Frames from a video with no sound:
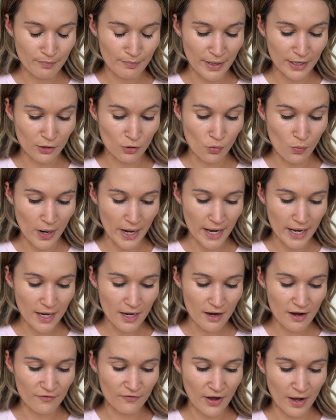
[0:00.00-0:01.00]
better
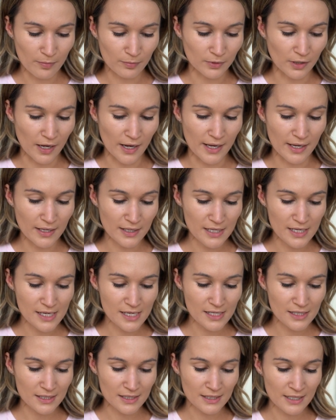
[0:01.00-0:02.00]
way of applying
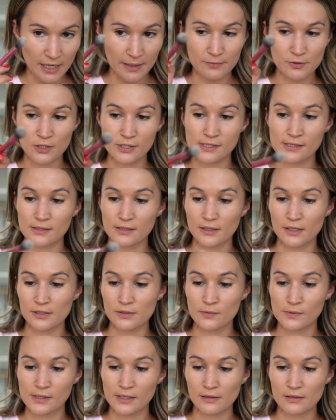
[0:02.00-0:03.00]
it. I'm just uh,
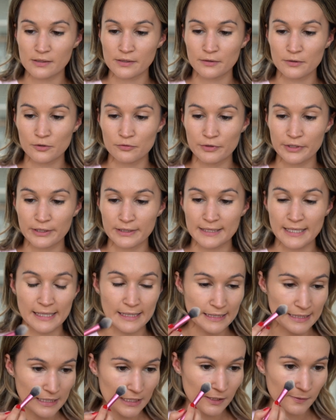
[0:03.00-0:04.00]
using this little Real
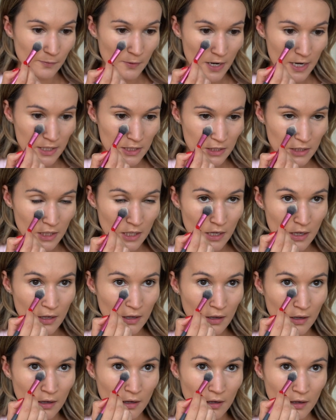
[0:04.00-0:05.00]
Techniques brush
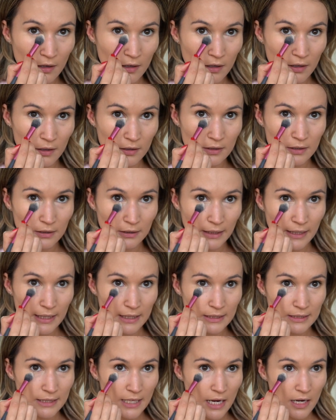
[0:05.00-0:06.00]
to lay
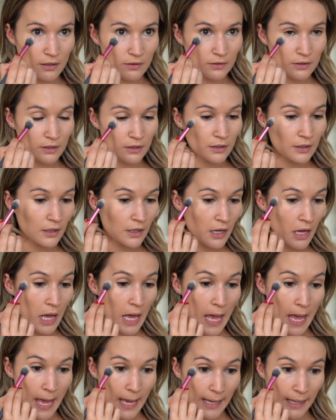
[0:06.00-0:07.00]
it down.
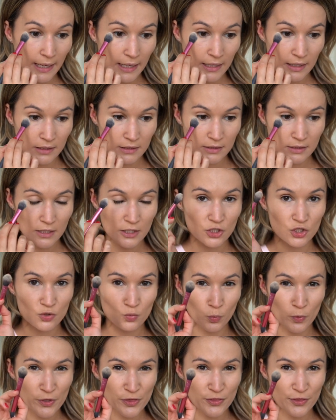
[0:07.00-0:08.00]
And
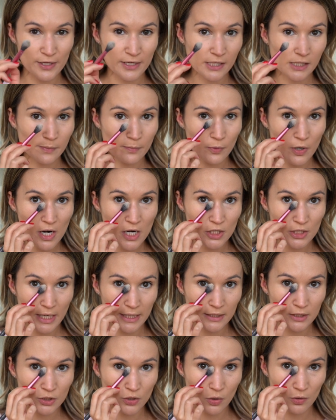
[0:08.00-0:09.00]
with this brush,
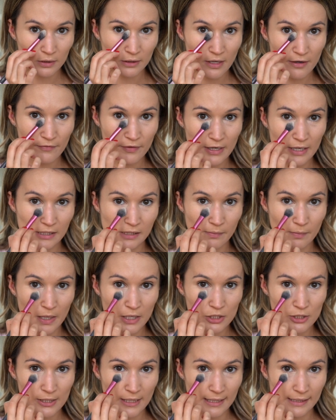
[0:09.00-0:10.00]
I don't love it as
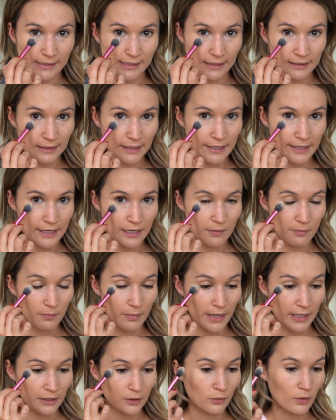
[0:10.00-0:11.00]
much as I like
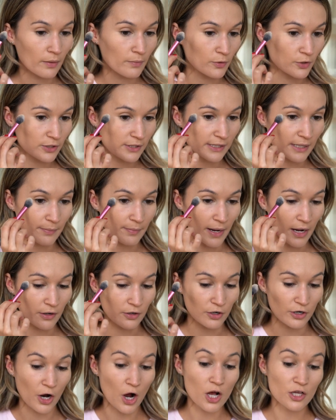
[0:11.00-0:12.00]
my Laura Mercier
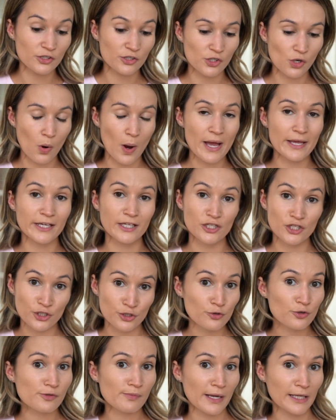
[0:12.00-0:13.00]
powder. Also, I can
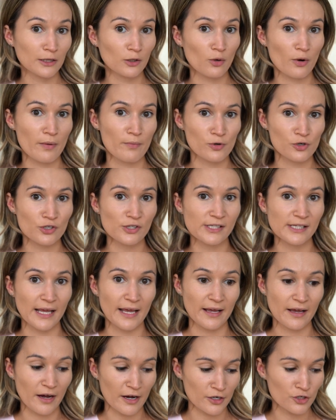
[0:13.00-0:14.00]
use my Laura
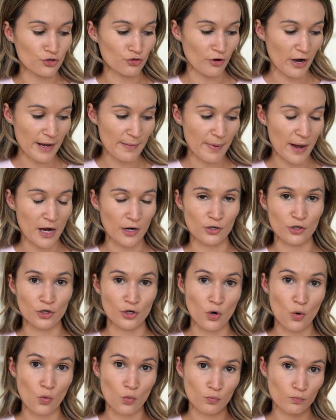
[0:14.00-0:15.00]
Mercier under eye
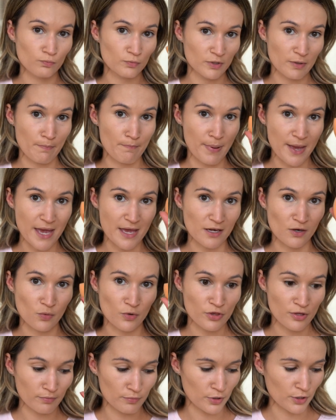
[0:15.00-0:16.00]
powder to bake
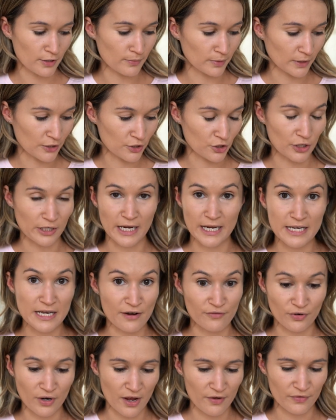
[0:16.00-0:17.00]
with a beauty blender and I
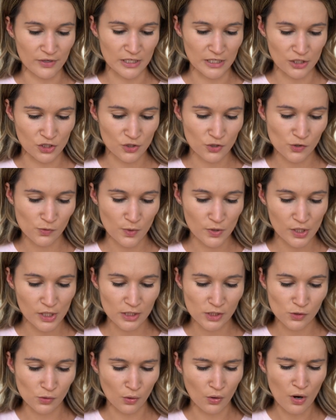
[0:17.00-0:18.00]
never have any issues with
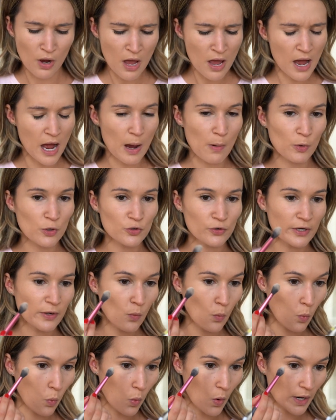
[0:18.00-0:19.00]
it. So I'm
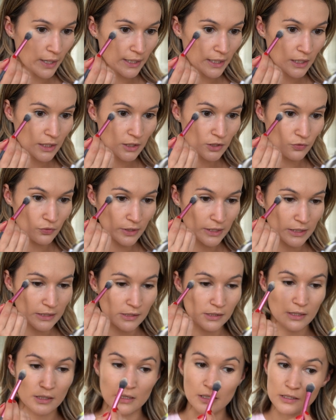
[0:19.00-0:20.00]
wondering what
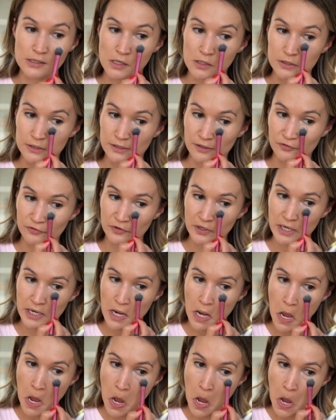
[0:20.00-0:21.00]
ingredients in this are
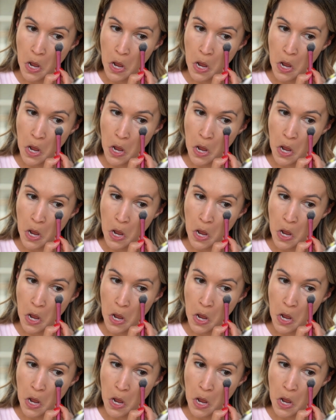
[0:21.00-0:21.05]
different.